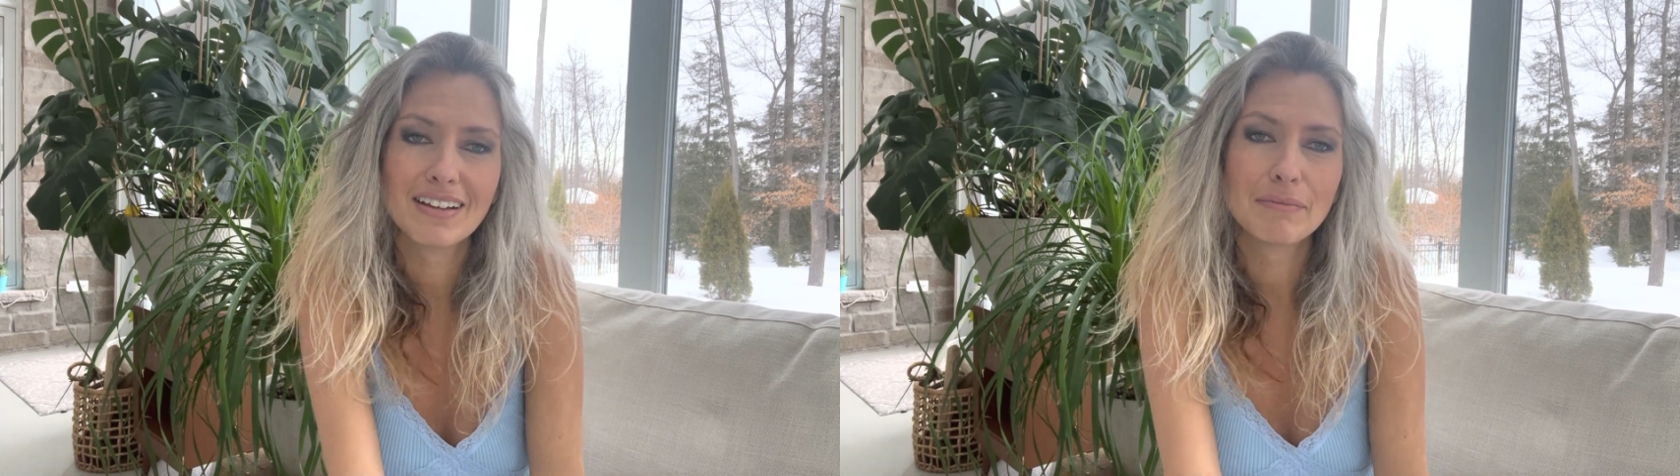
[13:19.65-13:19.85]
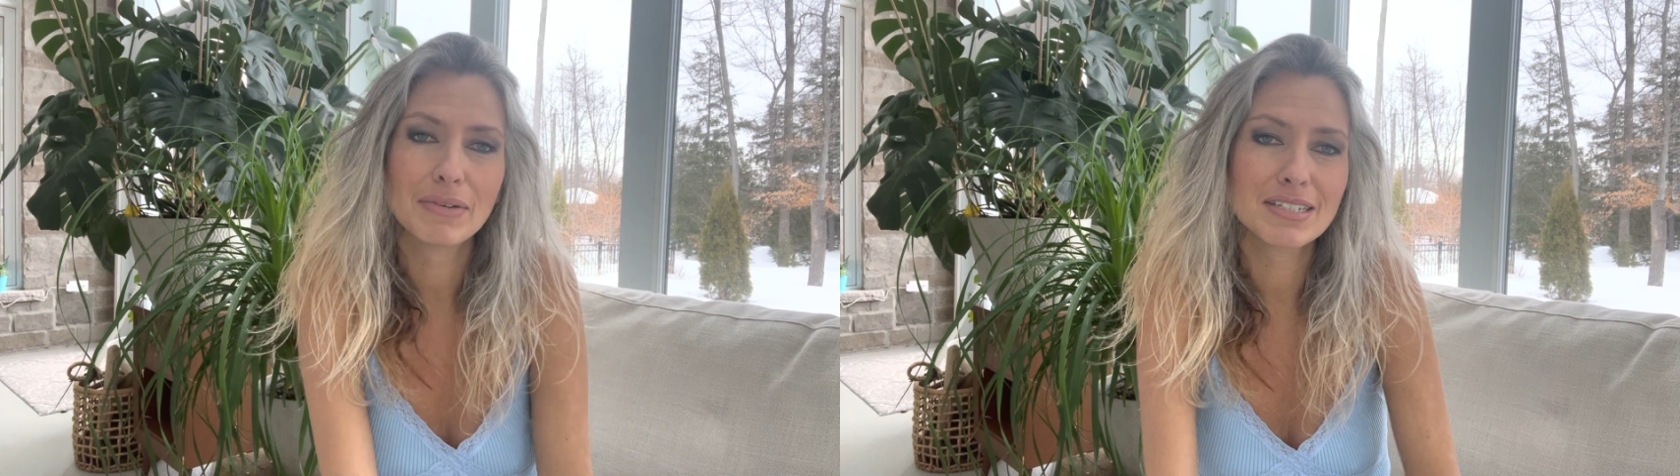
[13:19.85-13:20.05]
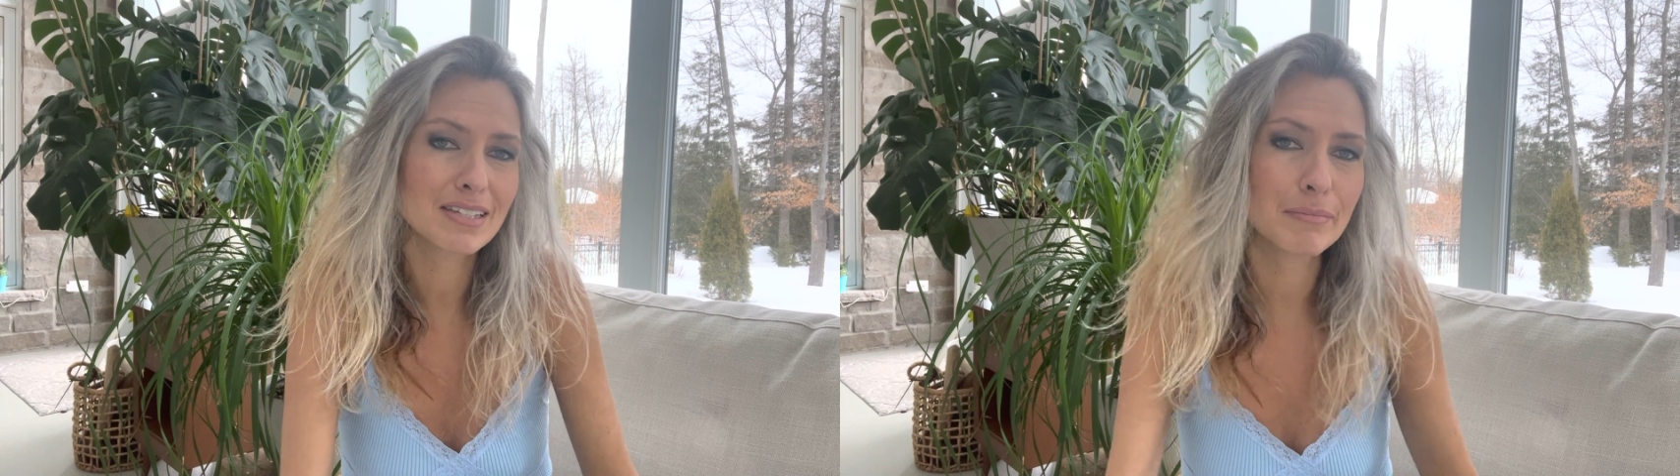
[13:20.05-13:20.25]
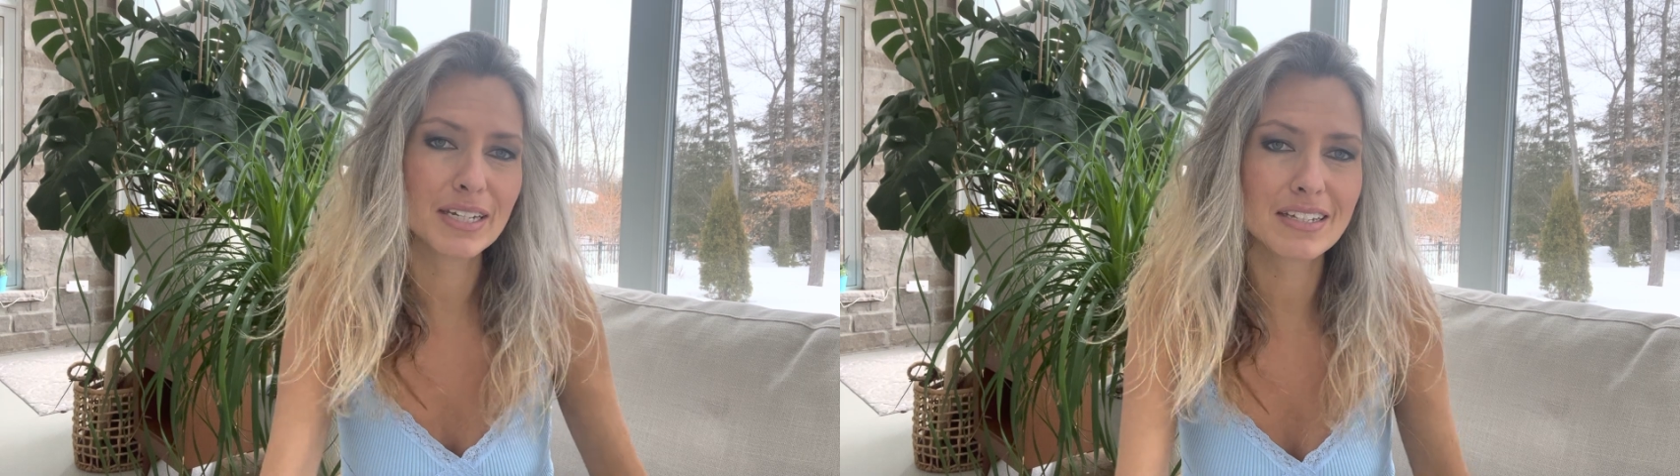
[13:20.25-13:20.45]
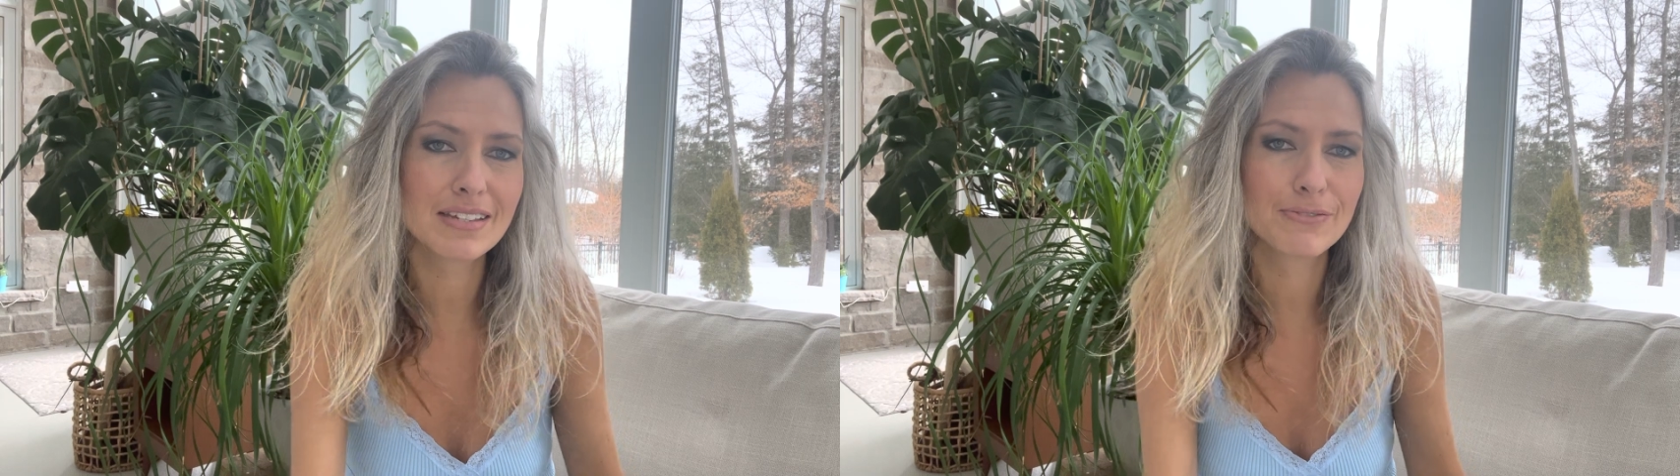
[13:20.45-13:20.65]
My stomach
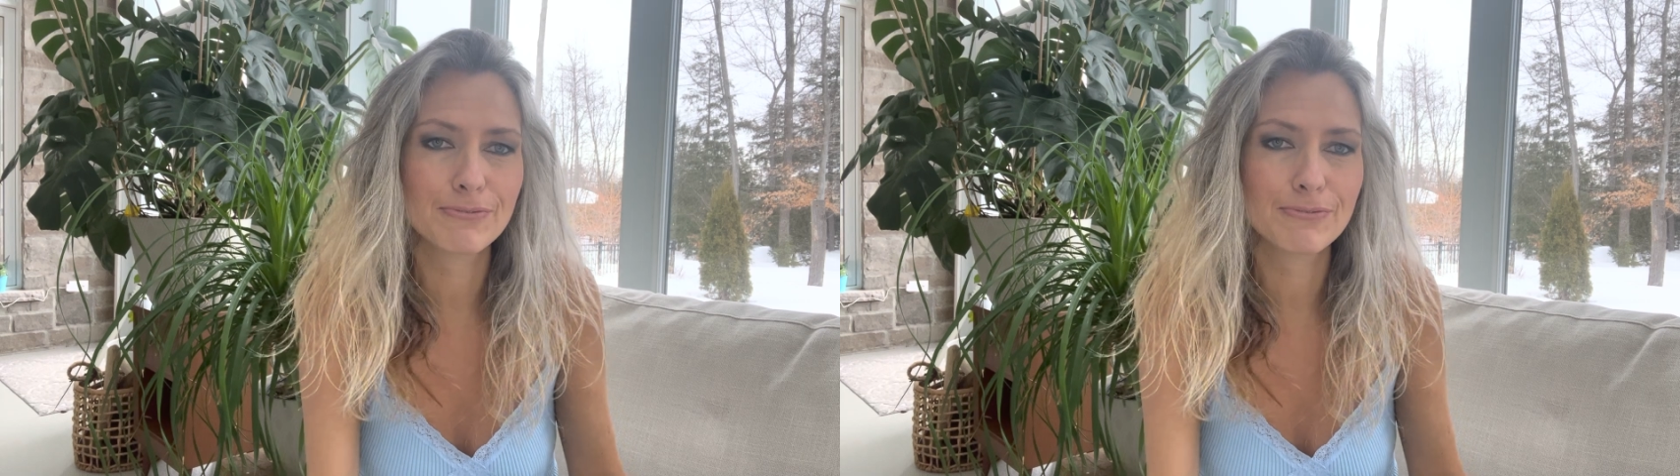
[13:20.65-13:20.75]
is